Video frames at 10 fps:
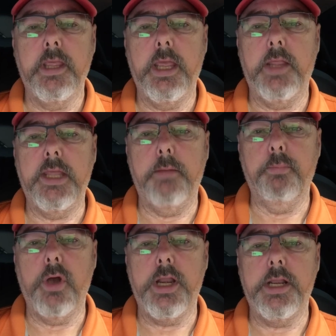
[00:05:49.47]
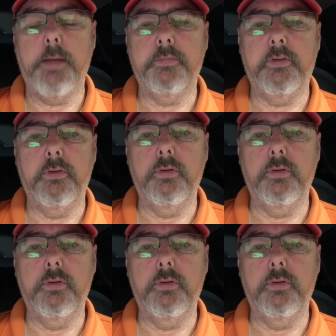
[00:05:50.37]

And that brought it up to